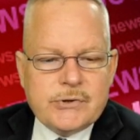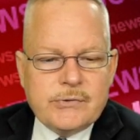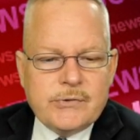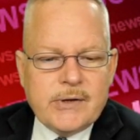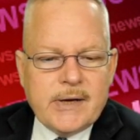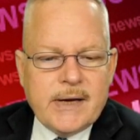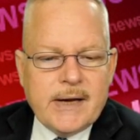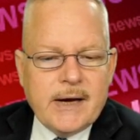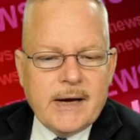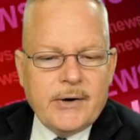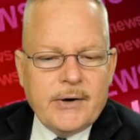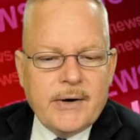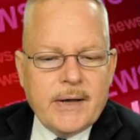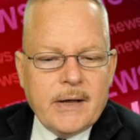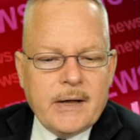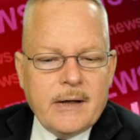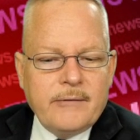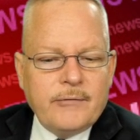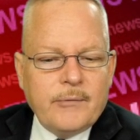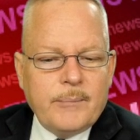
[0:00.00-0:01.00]
to the area
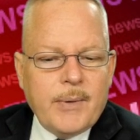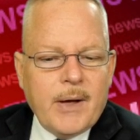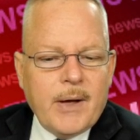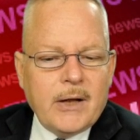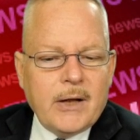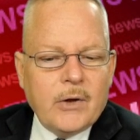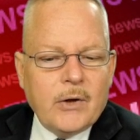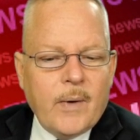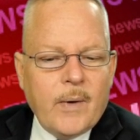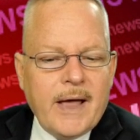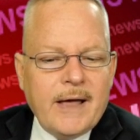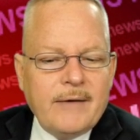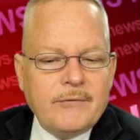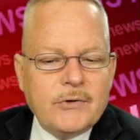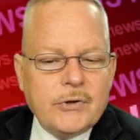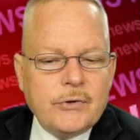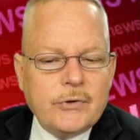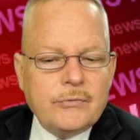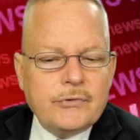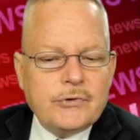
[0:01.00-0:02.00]
of Apollo
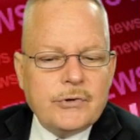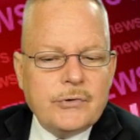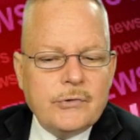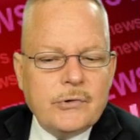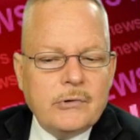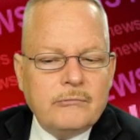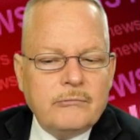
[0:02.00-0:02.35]
Avenue to the